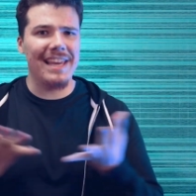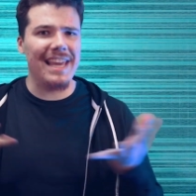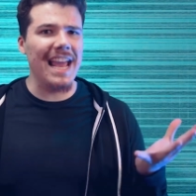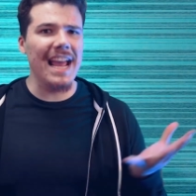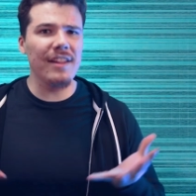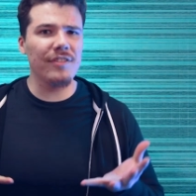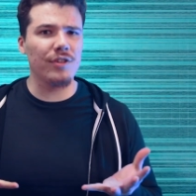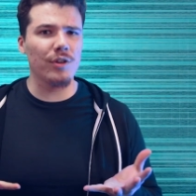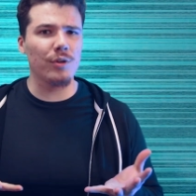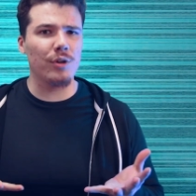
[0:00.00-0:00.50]

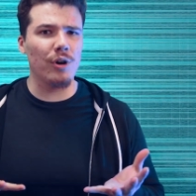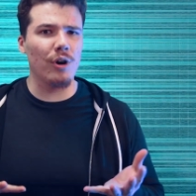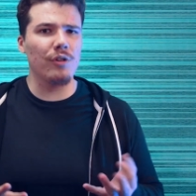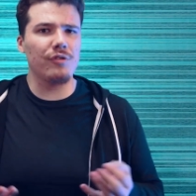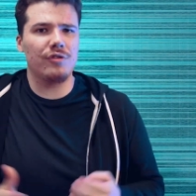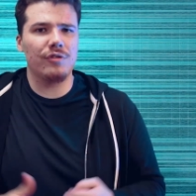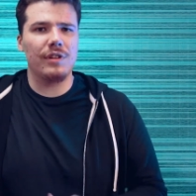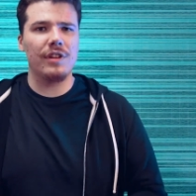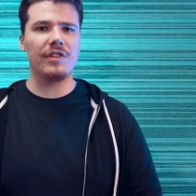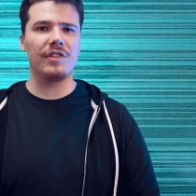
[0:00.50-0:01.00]
cancel
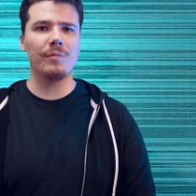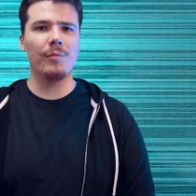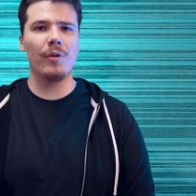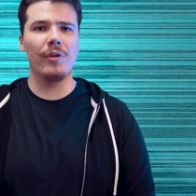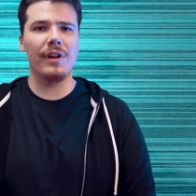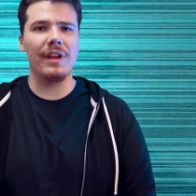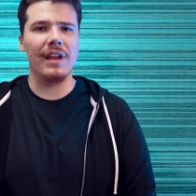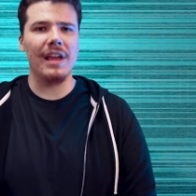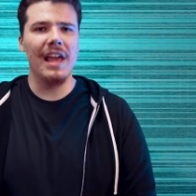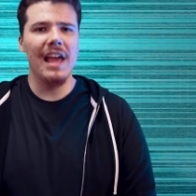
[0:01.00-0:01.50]
culture this
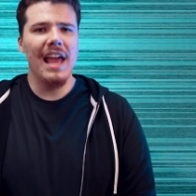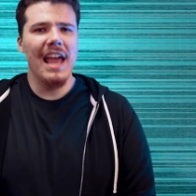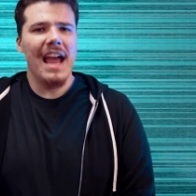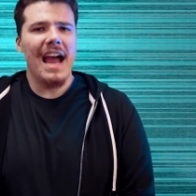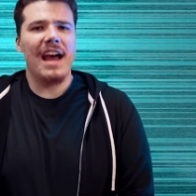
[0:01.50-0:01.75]
morning,